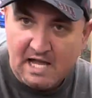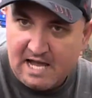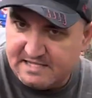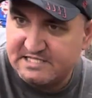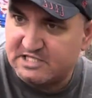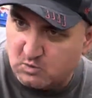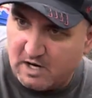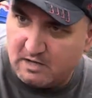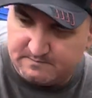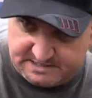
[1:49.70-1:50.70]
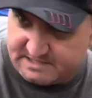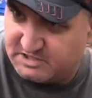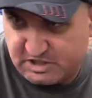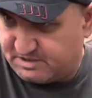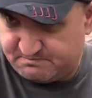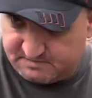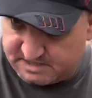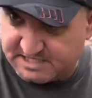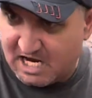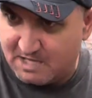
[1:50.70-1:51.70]
And this is just
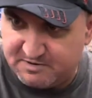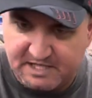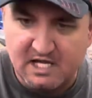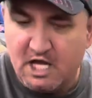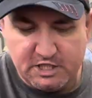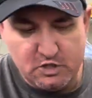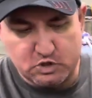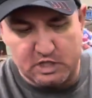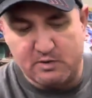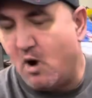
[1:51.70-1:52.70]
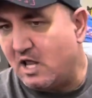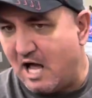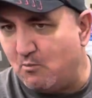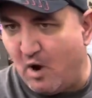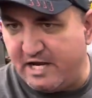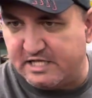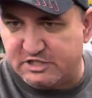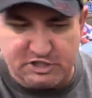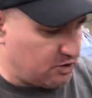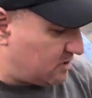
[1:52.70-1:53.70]
the time thing. Usually while I'm waiting
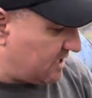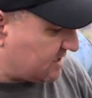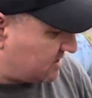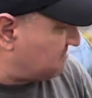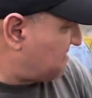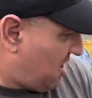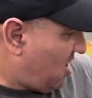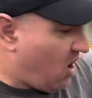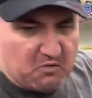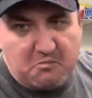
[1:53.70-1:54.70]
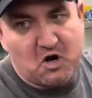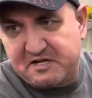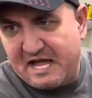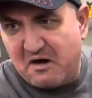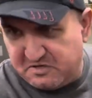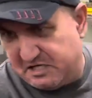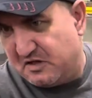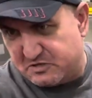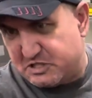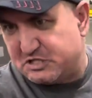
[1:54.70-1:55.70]
to do this, I'll mark out
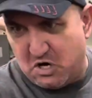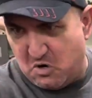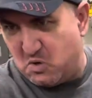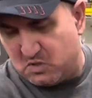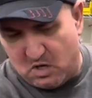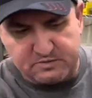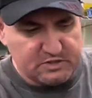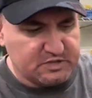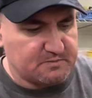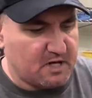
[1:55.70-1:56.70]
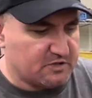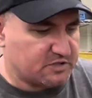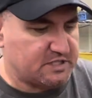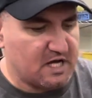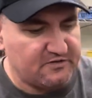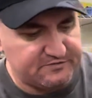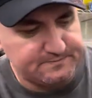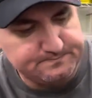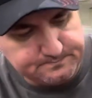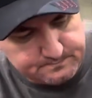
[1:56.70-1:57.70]
another stone, I'll do some other stuff.
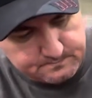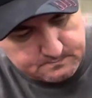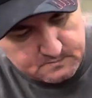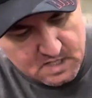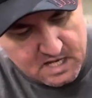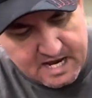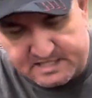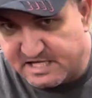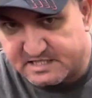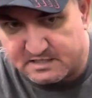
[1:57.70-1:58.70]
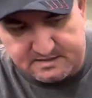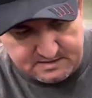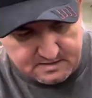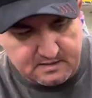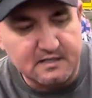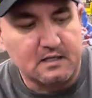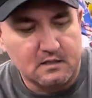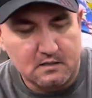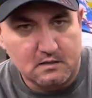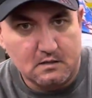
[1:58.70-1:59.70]
And it doesn't.
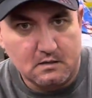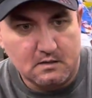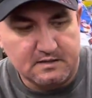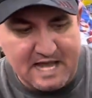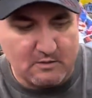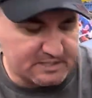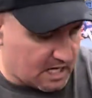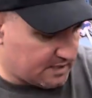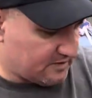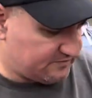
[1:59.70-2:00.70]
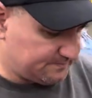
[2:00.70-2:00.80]
Now it's hot enough.